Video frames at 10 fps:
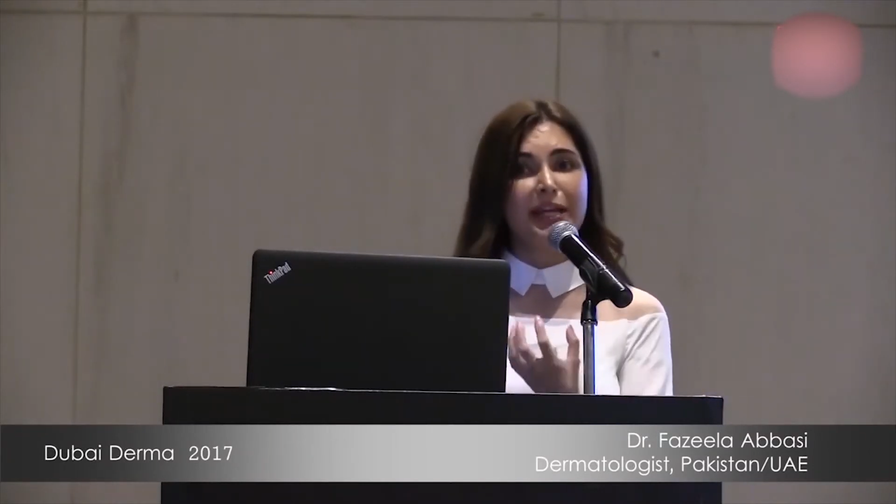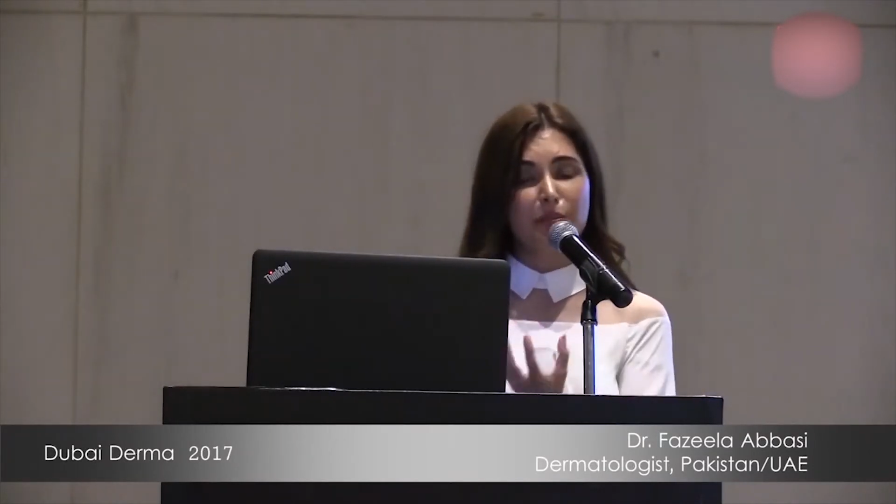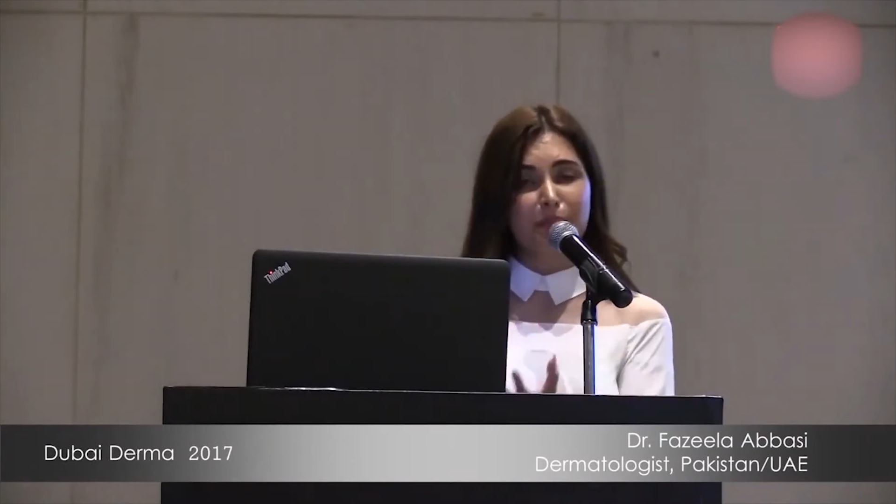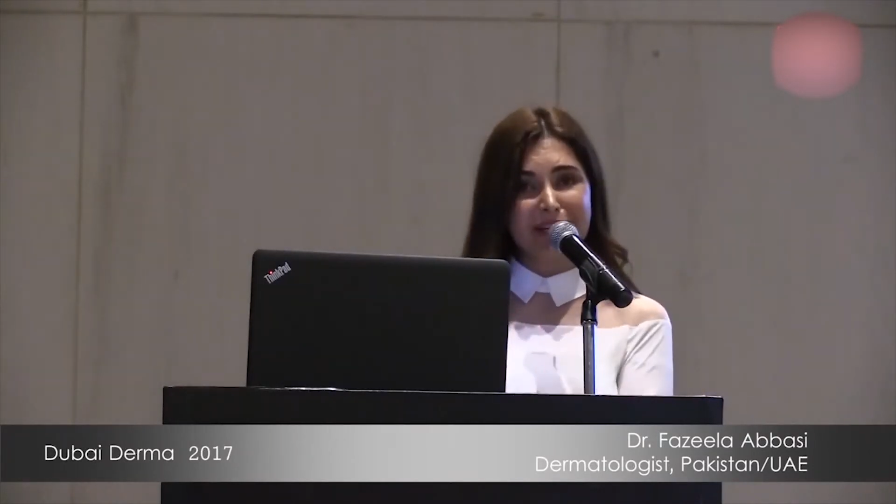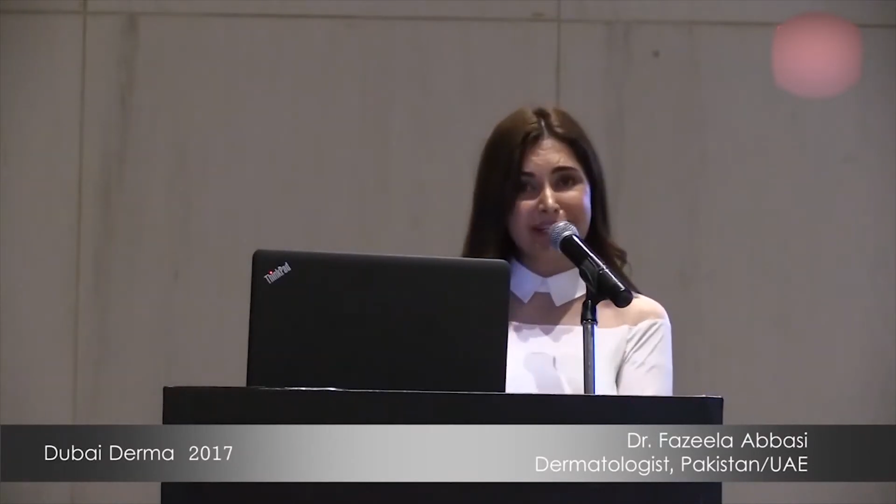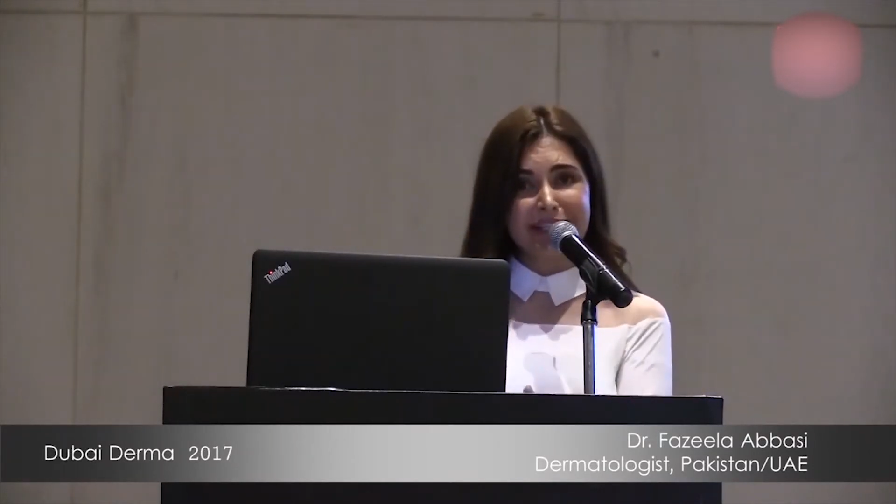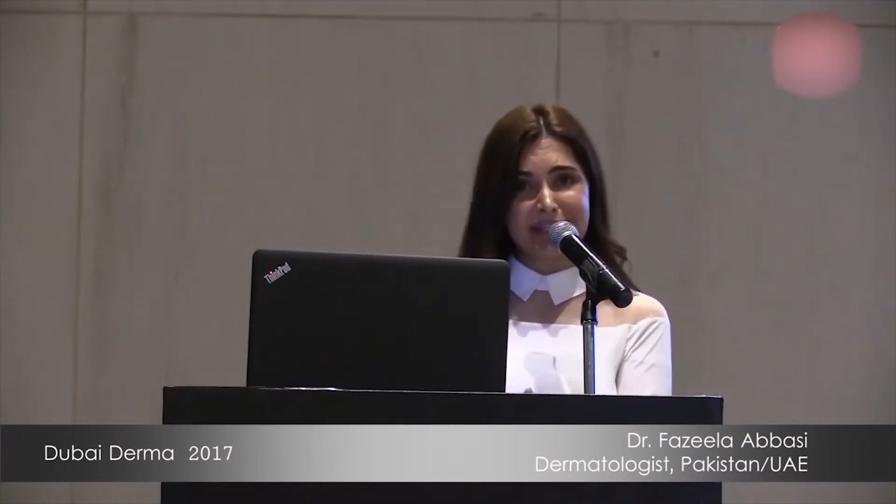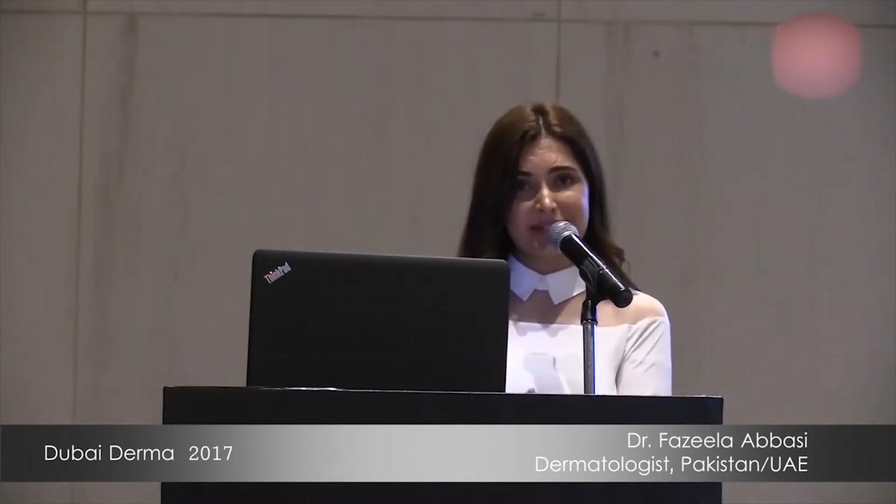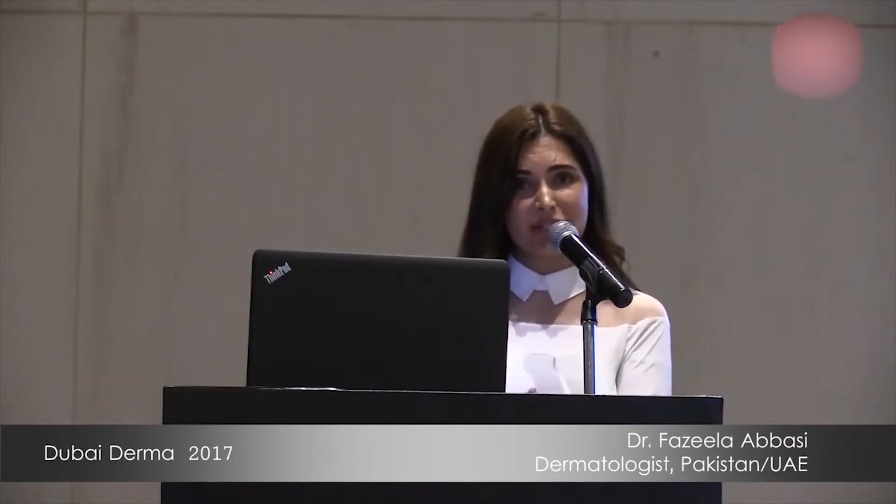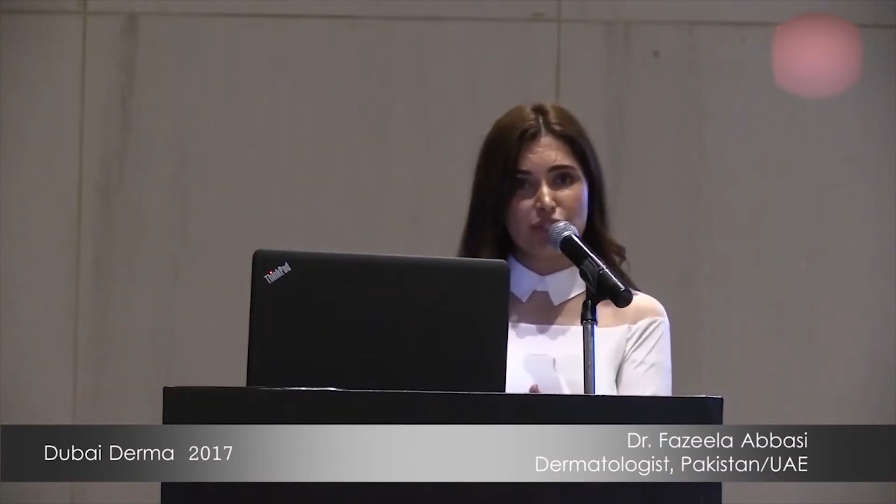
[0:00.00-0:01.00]
and the
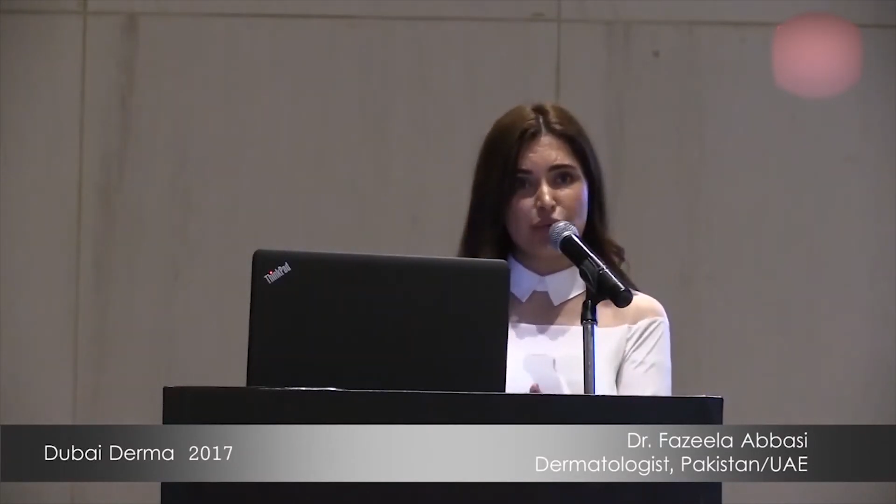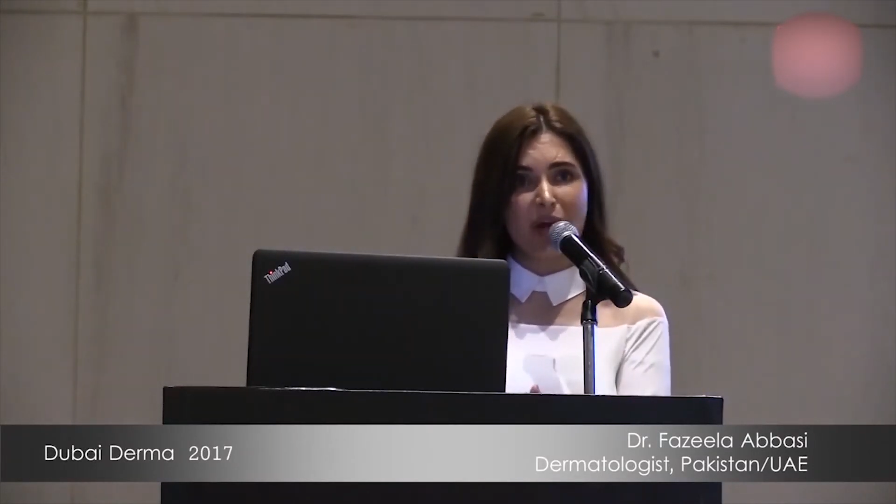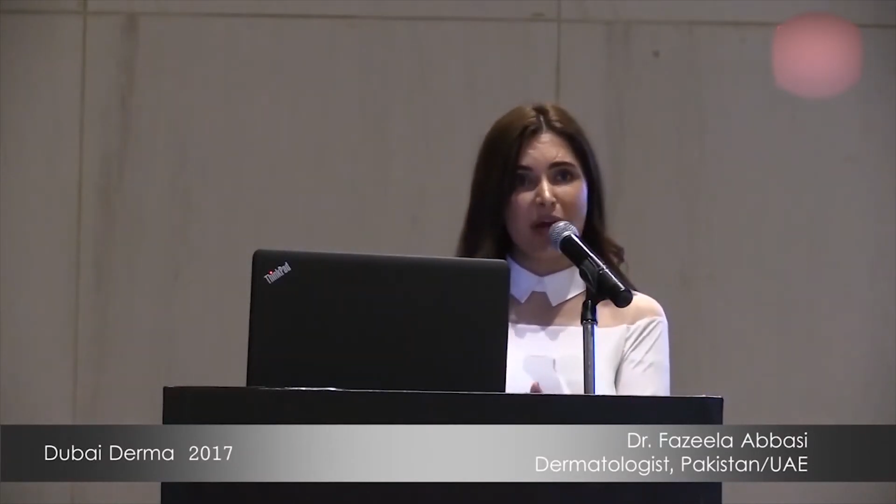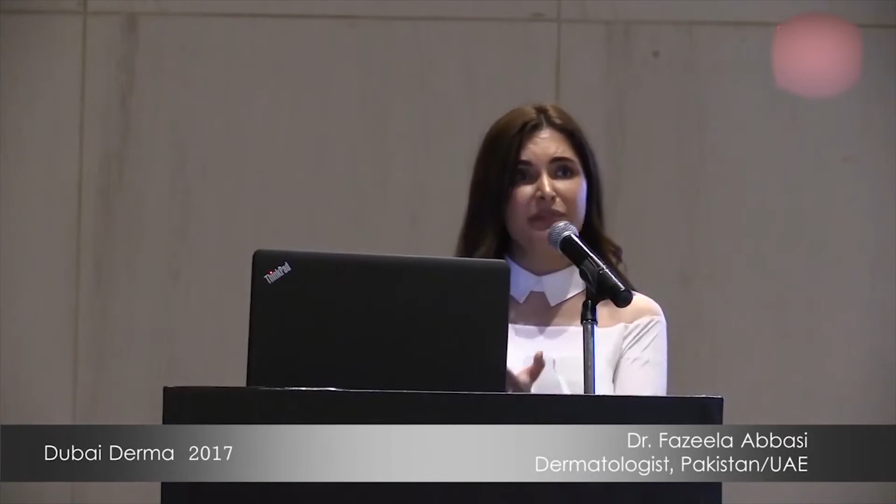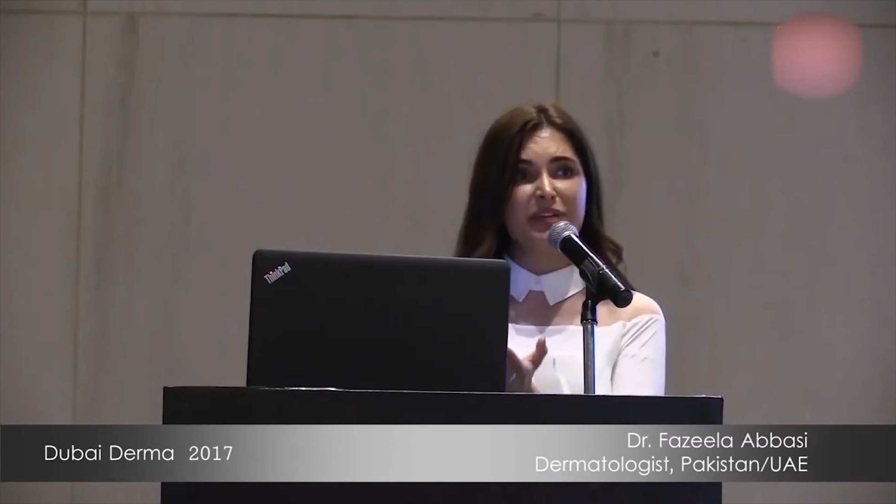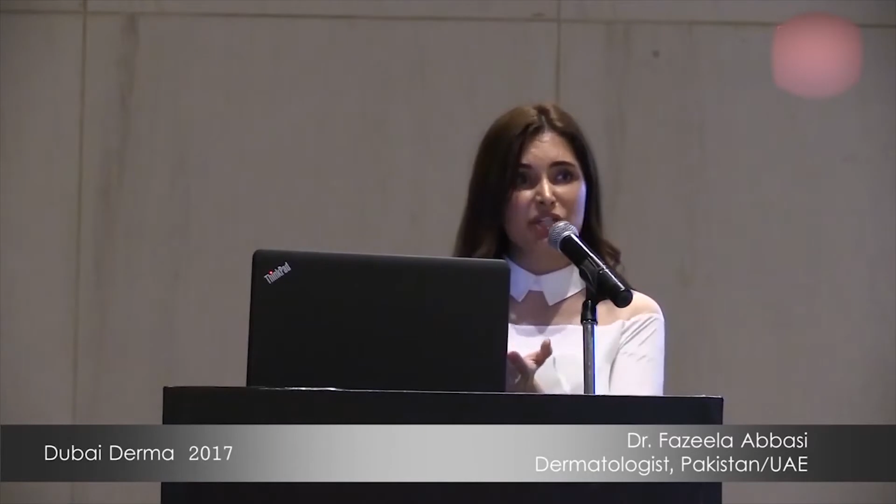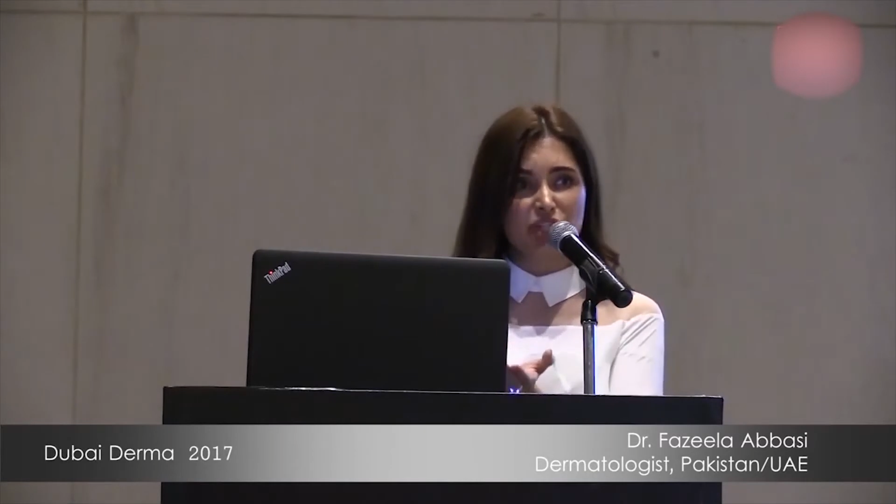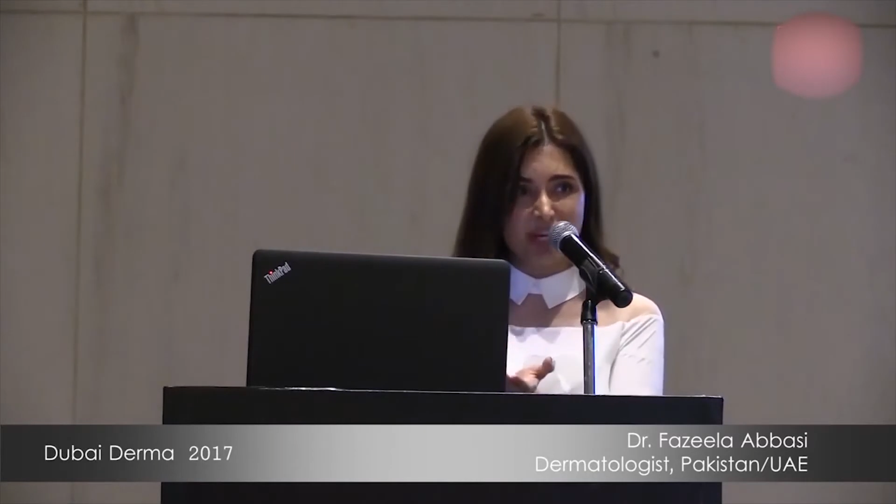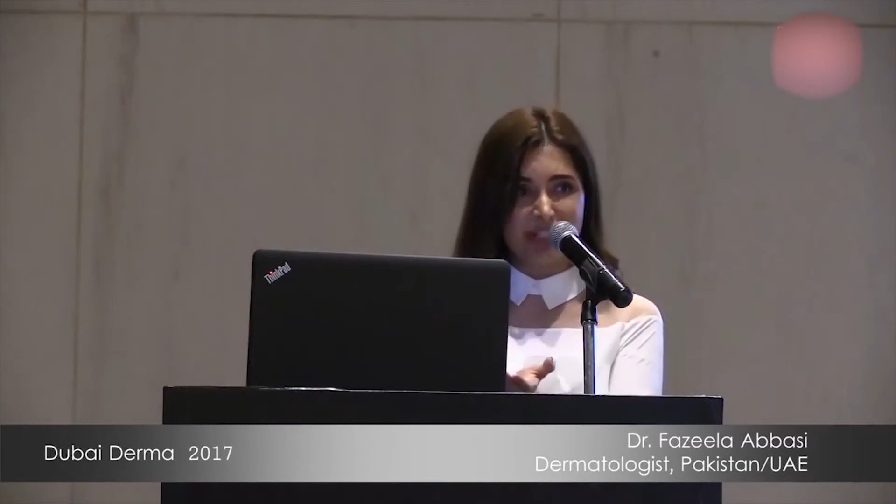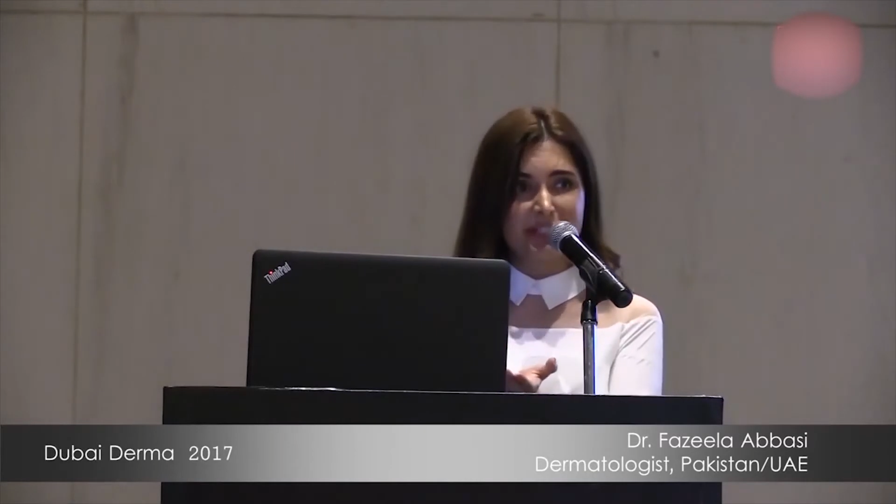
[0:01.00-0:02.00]
platelets that you have
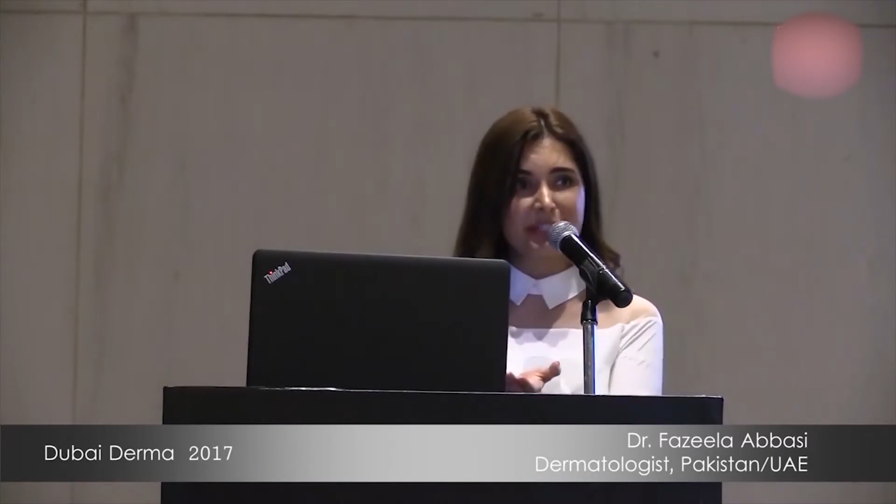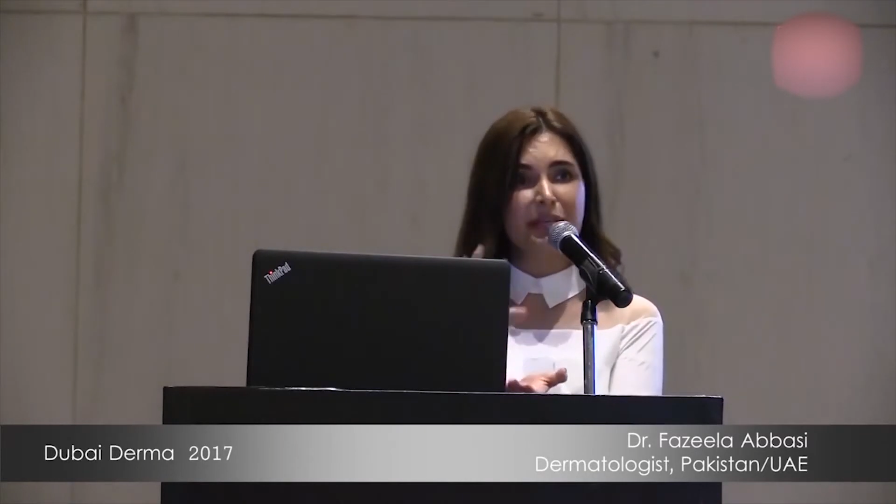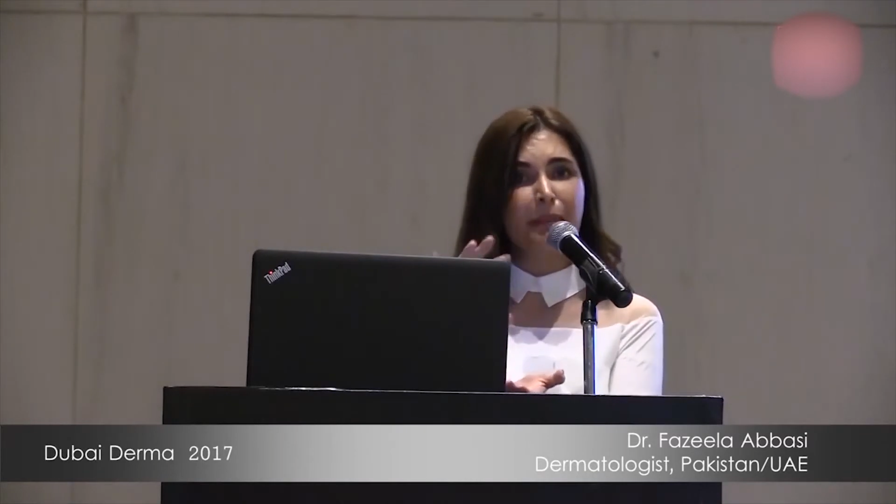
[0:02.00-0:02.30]
injected,